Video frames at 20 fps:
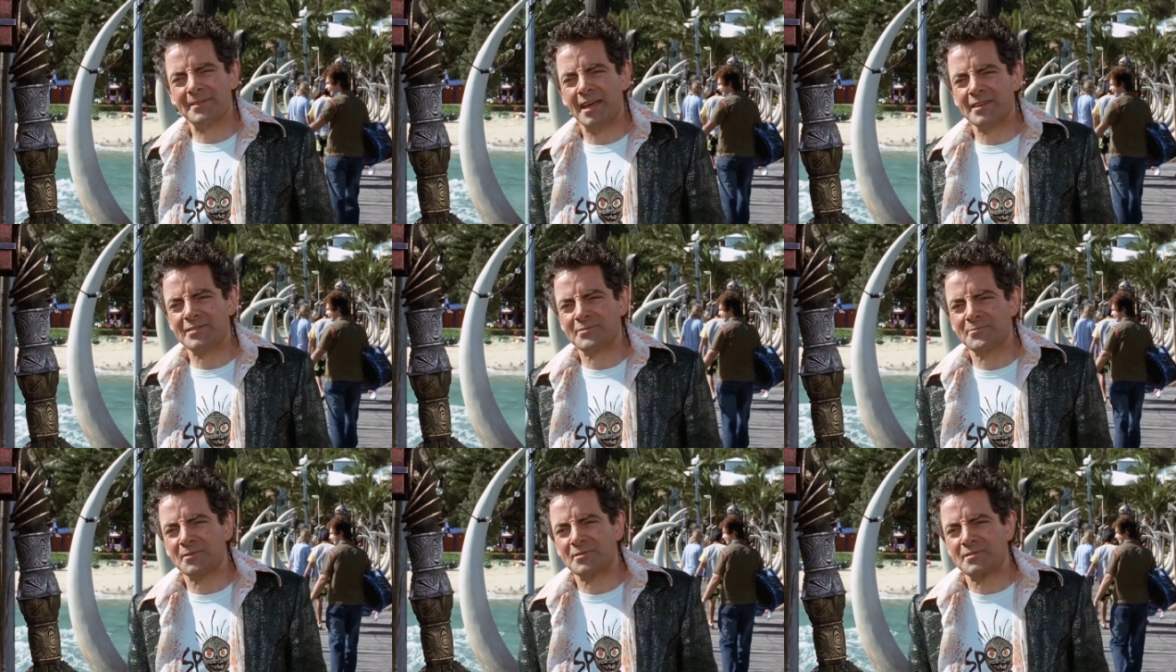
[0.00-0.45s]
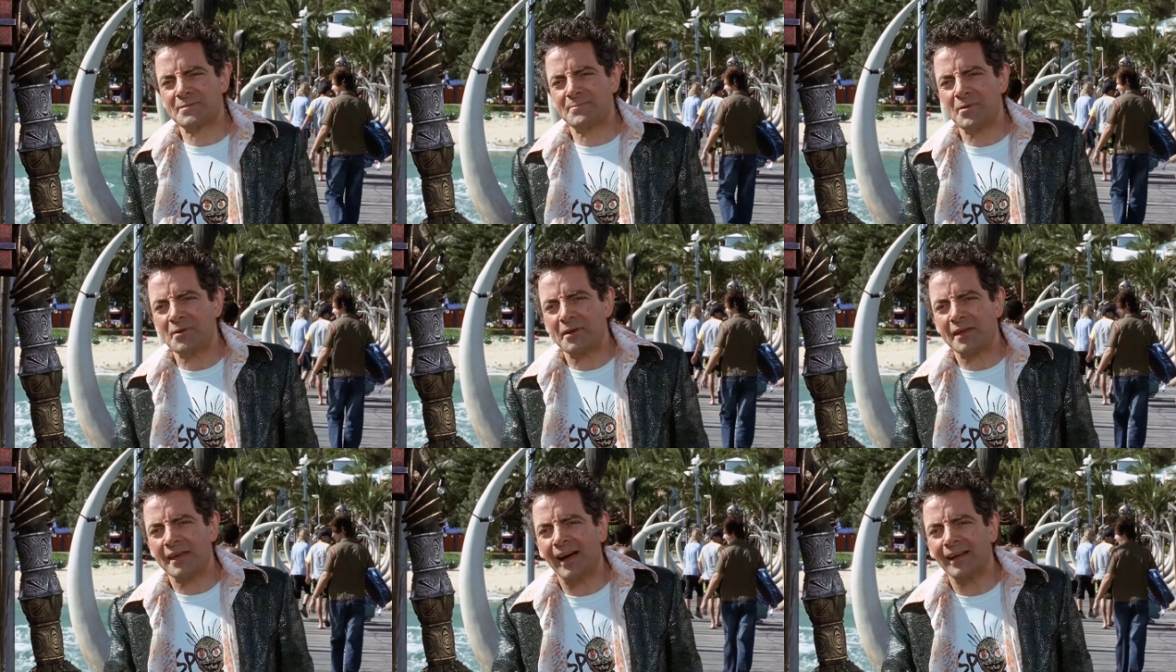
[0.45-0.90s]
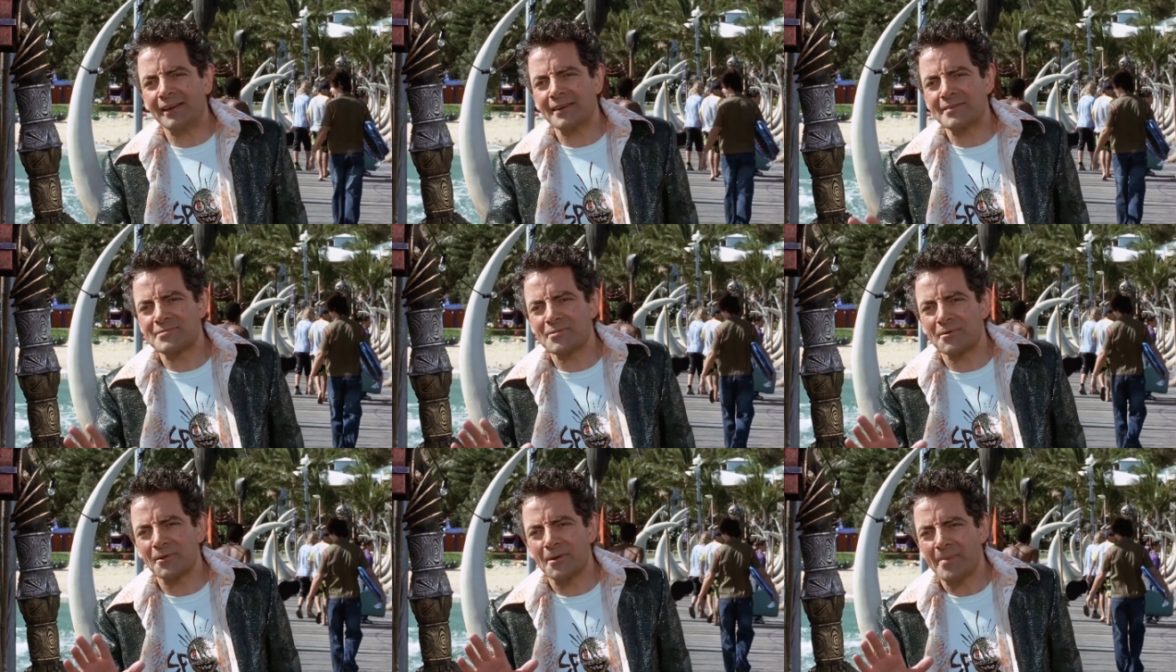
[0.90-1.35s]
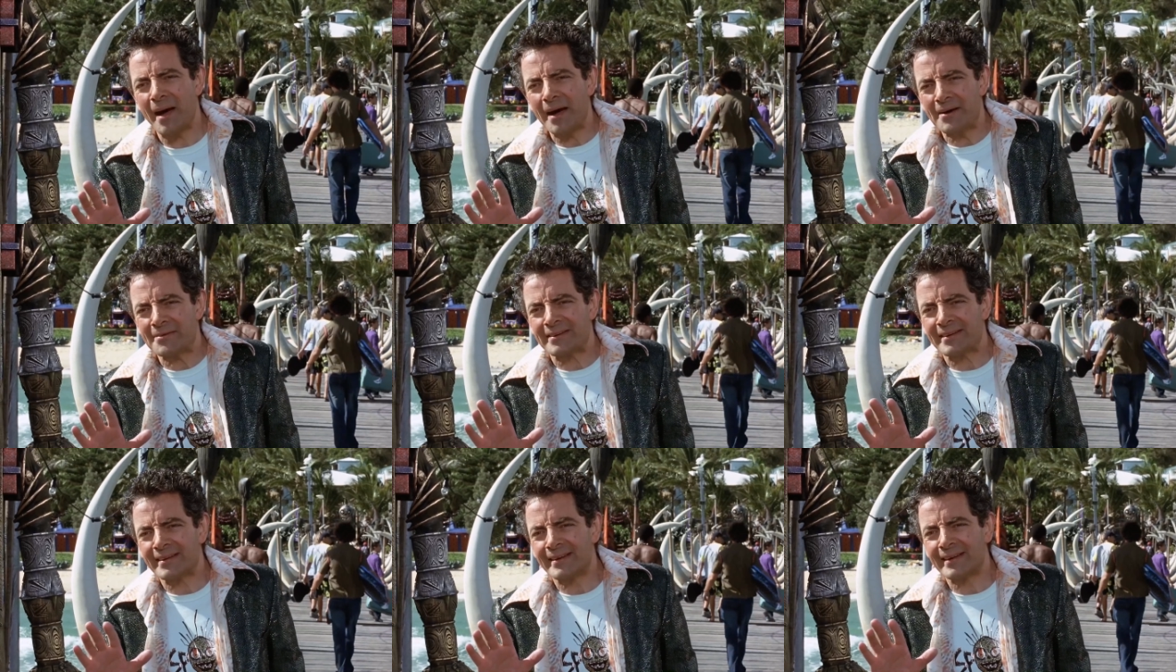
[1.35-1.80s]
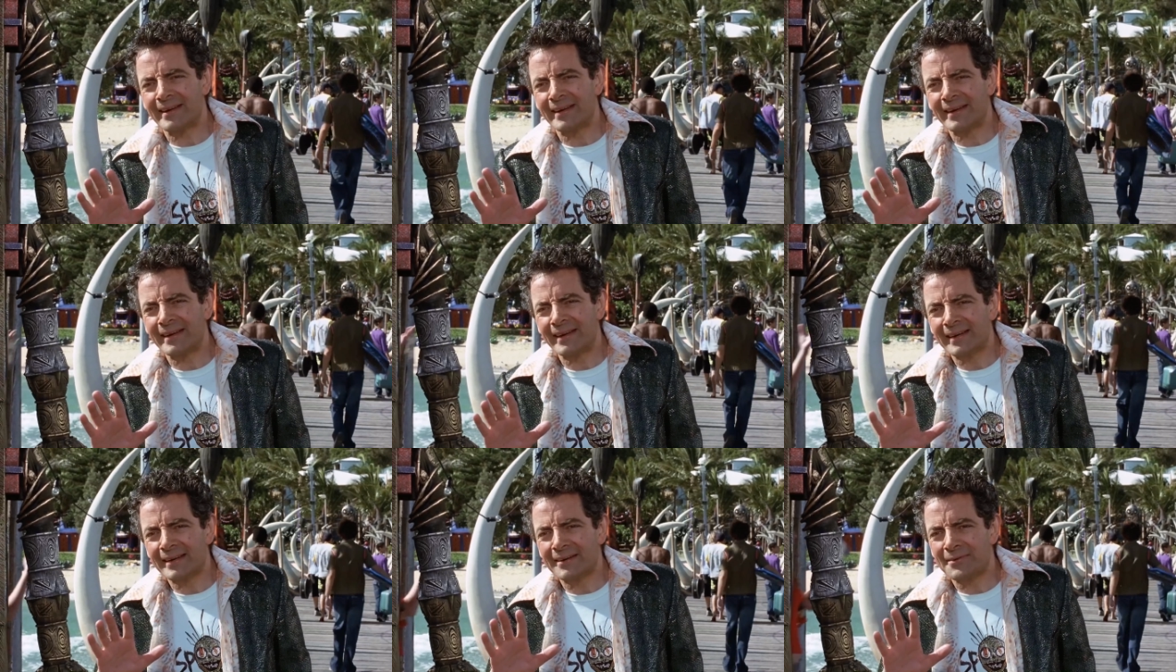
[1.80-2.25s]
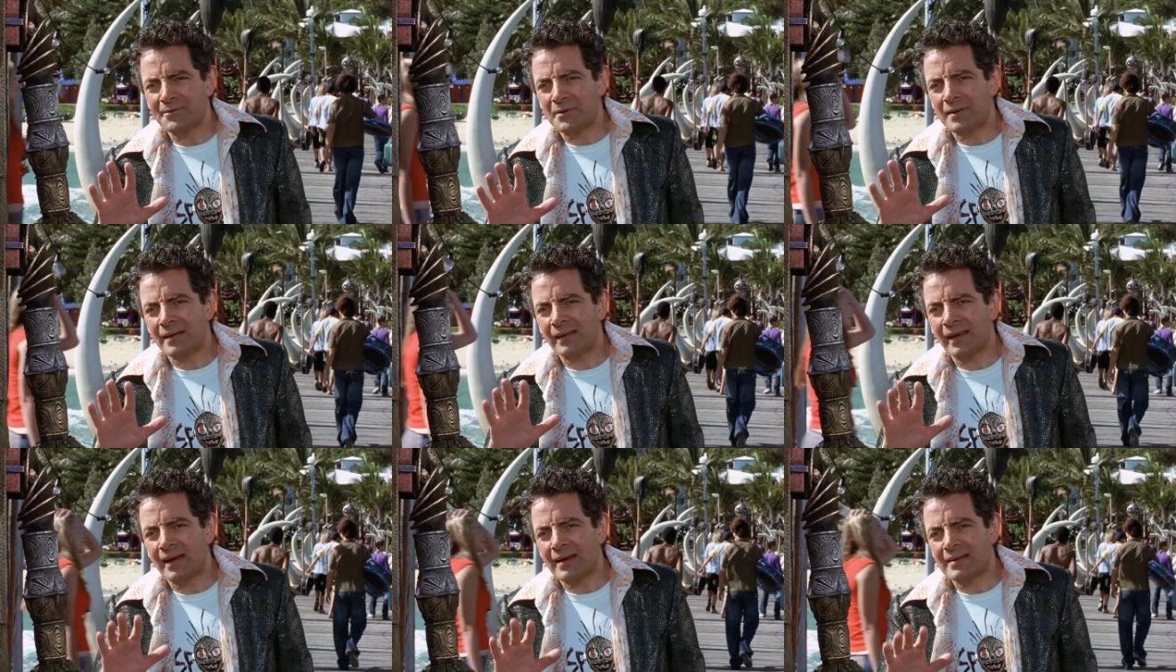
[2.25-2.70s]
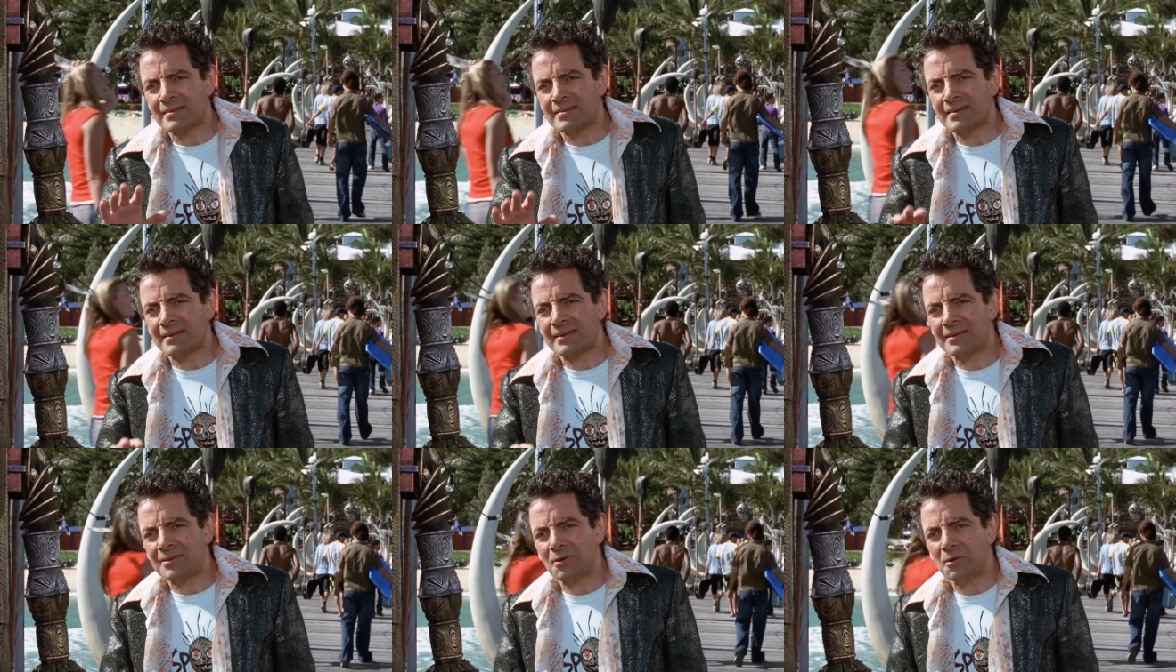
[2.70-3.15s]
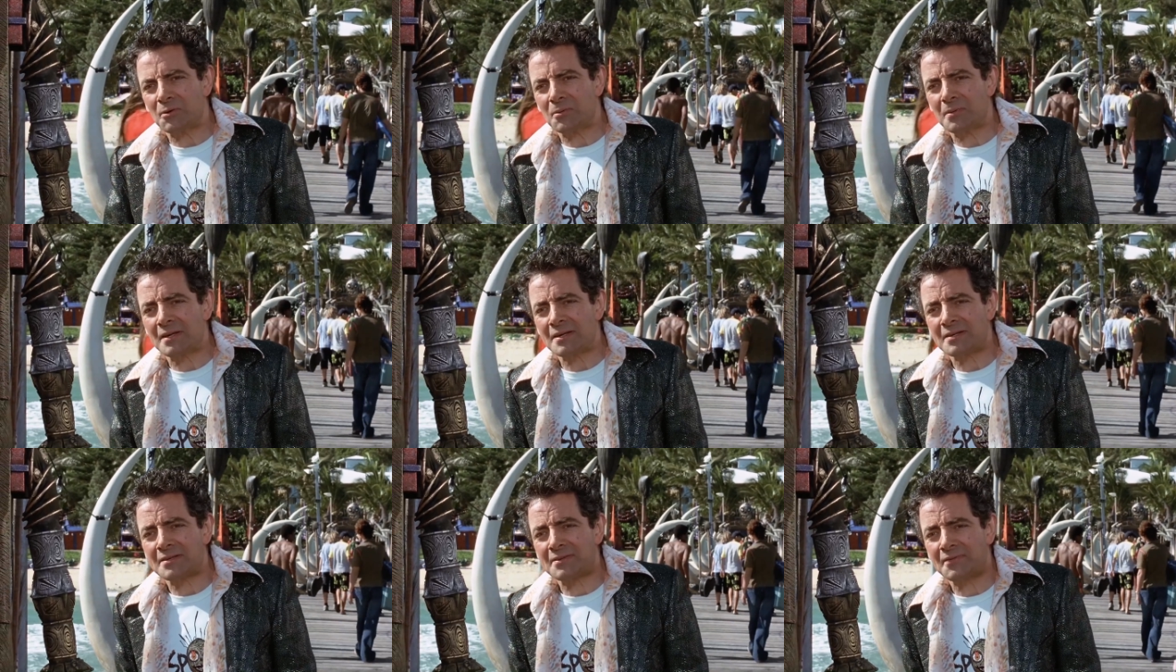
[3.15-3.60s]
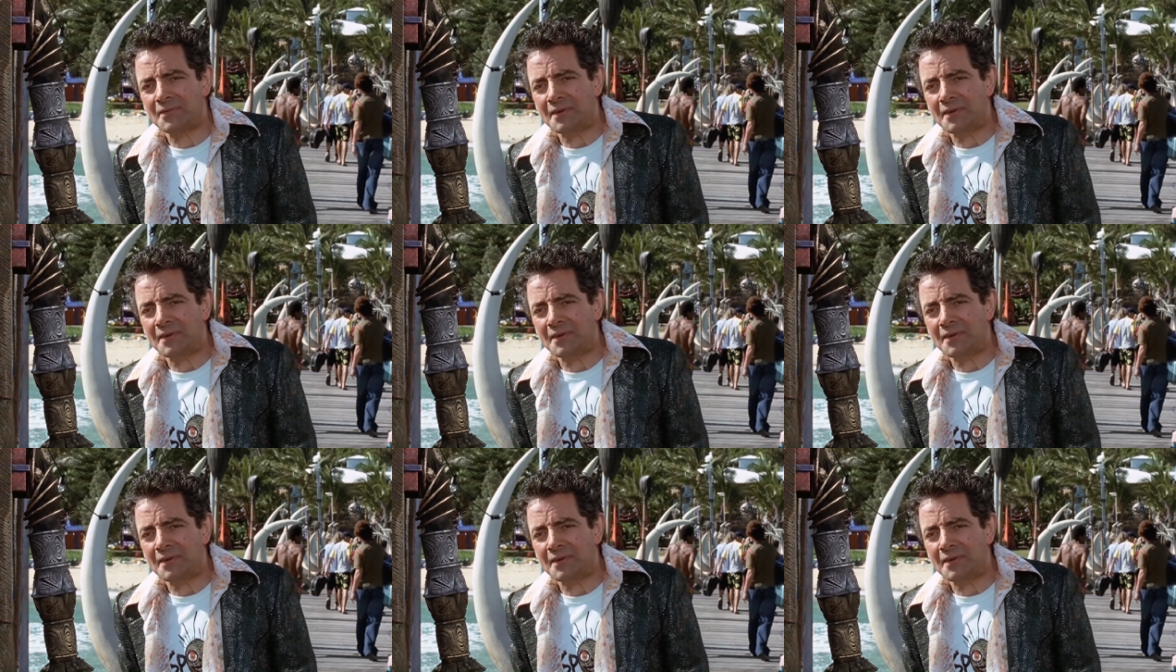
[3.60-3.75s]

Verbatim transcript: but that's what Spooky Island's all about. Realizing your worst